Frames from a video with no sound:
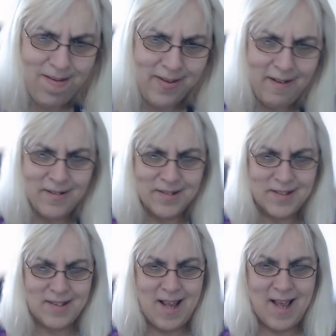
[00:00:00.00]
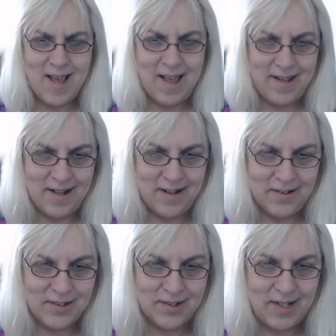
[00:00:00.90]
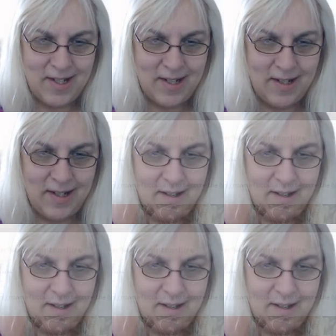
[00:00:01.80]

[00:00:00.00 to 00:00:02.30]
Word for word: You can't see it. You can't see it. Oh,